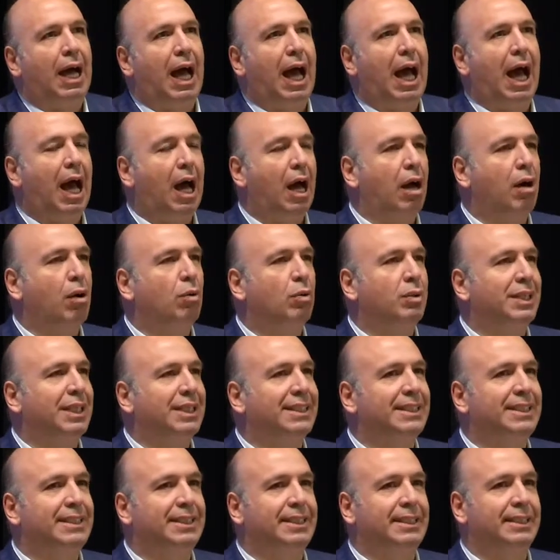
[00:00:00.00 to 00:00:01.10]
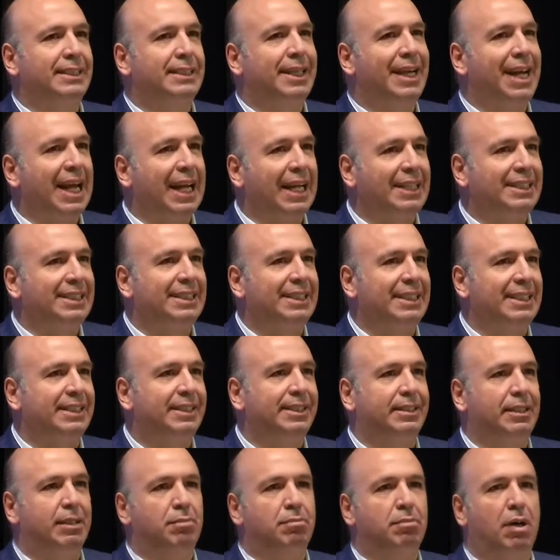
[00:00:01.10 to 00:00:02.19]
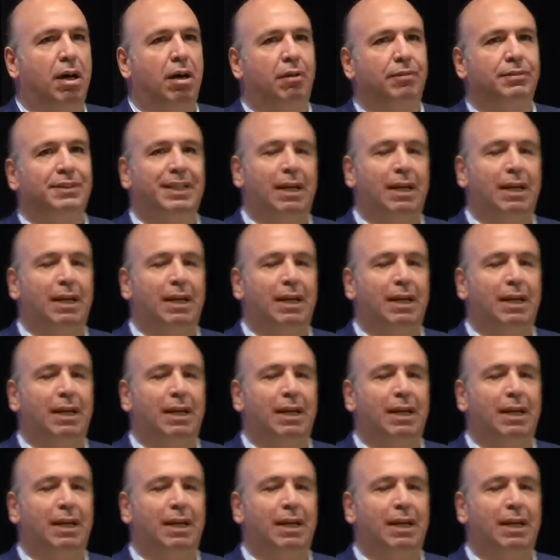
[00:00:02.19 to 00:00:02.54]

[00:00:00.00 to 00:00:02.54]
how this rigged system of